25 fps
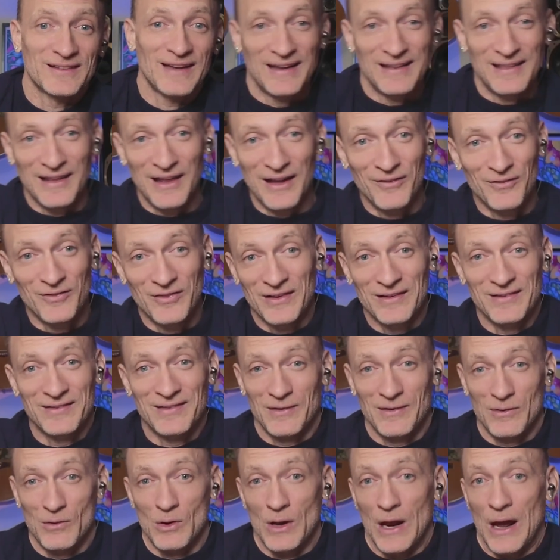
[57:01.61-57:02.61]
I would
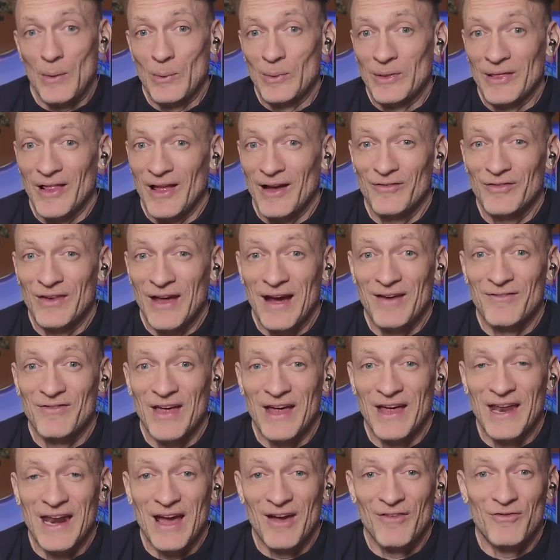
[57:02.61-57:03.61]
love to have
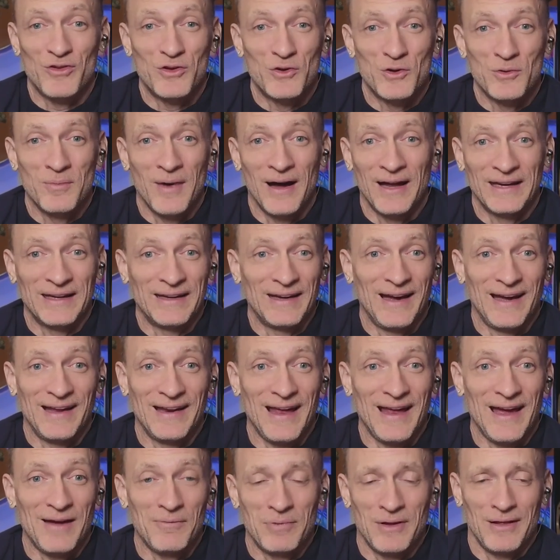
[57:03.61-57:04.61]
that FU money
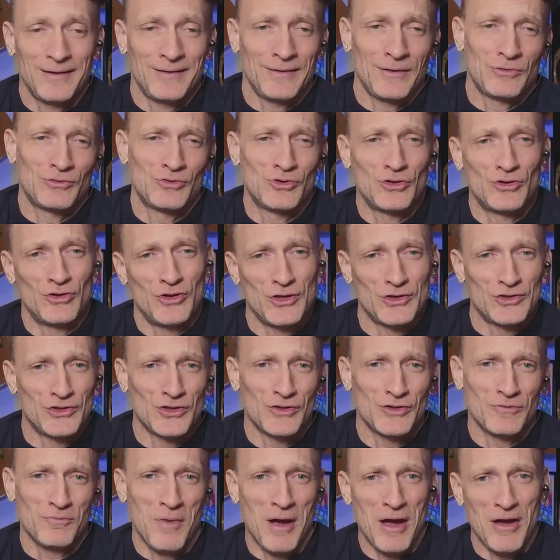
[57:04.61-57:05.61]
and be like, this
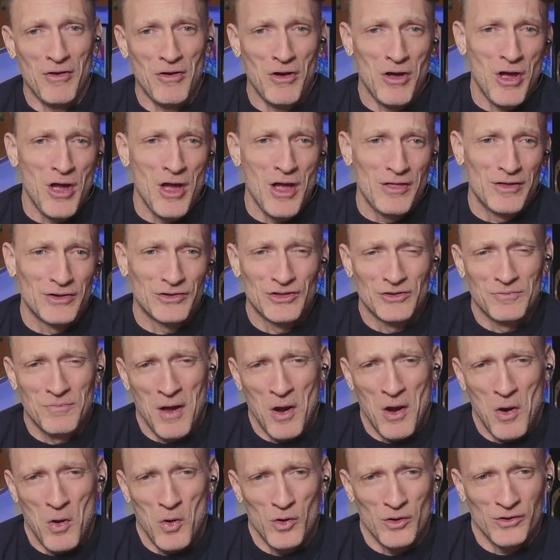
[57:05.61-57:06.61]
is my
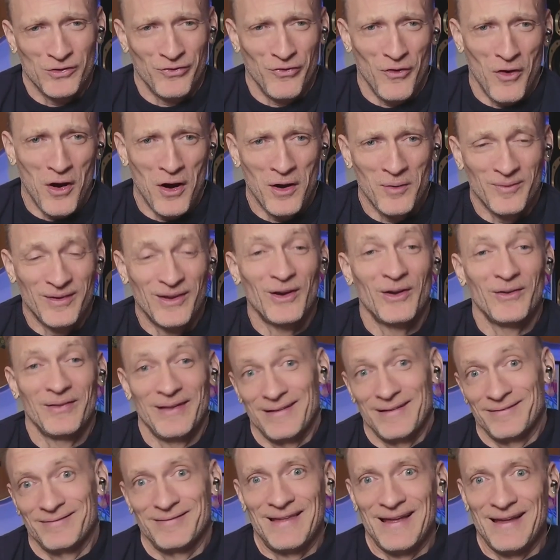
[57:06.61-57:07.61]
horse farm.
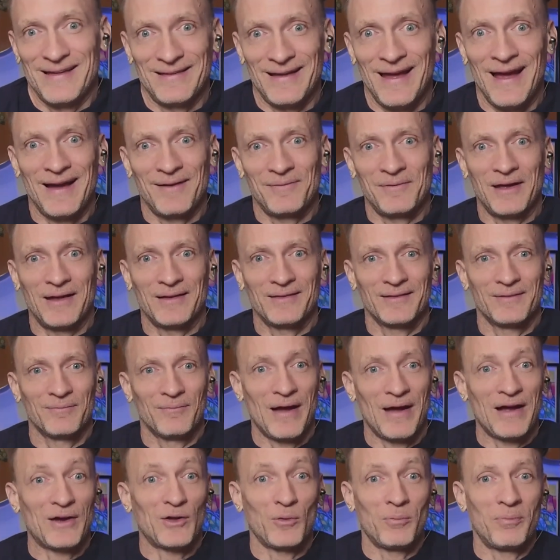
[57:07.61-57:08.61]
Like, man,
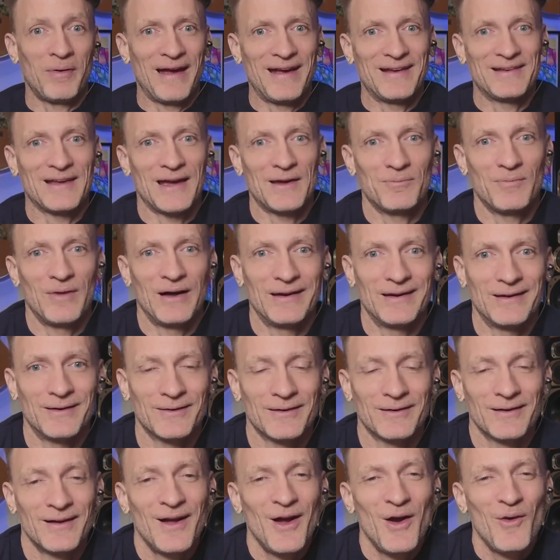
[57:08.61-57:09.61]
Michael Bay type money.
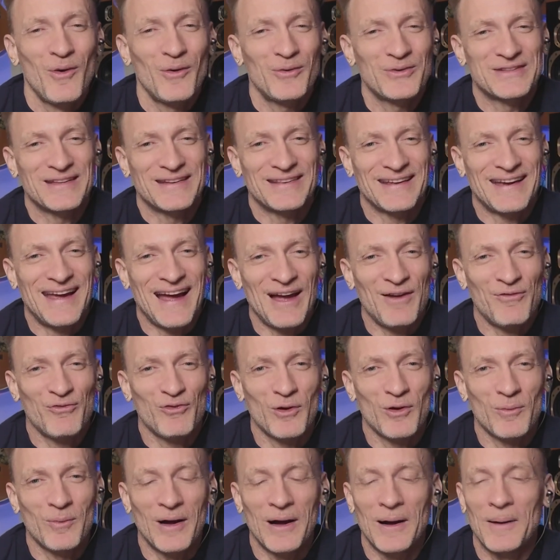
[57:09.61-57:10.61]
Or what was it? The guy
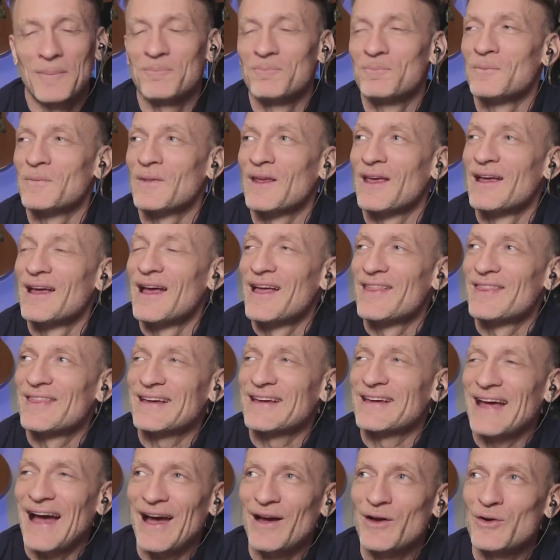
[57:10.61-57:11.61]

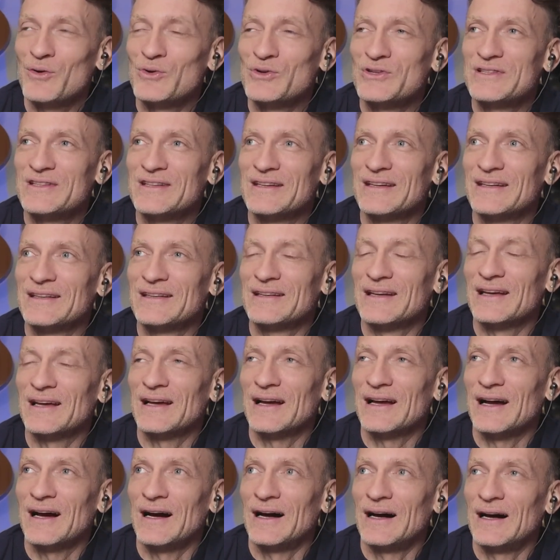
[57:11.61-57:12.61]
who did
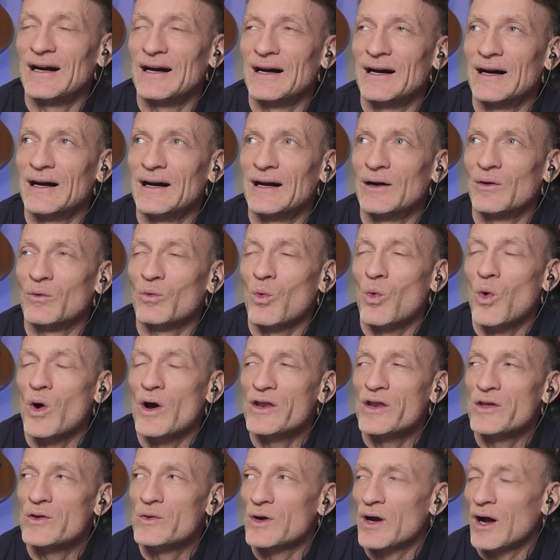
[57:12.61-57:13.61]

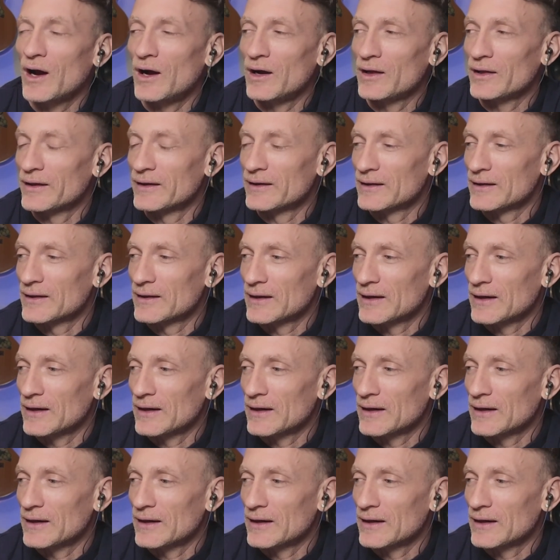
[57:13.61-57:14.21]
what do you call it?